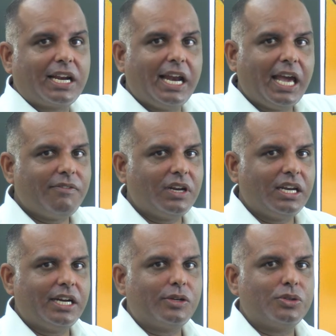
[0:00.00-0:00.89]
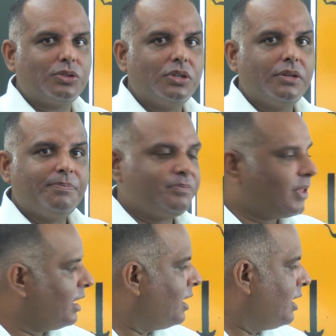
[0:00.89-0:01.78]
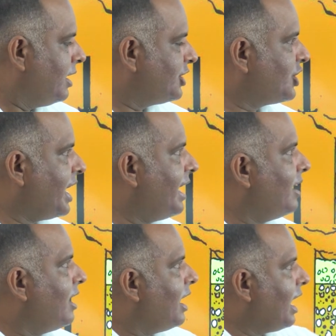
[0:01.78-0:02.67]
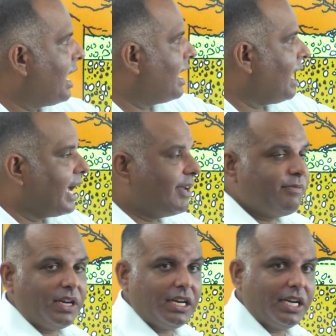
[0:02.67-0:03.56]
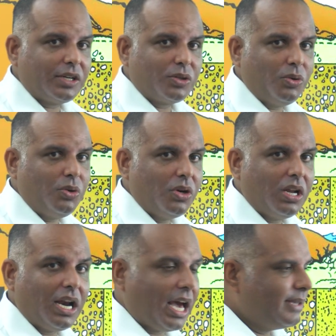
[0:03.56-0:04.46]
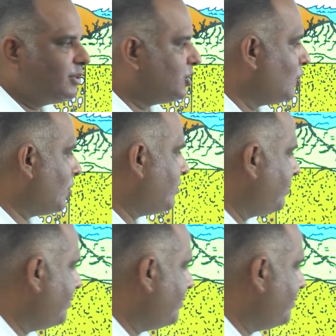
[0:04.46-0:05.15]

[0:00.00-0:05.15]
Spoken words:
clay will lead to shale and lime will lead to limestone.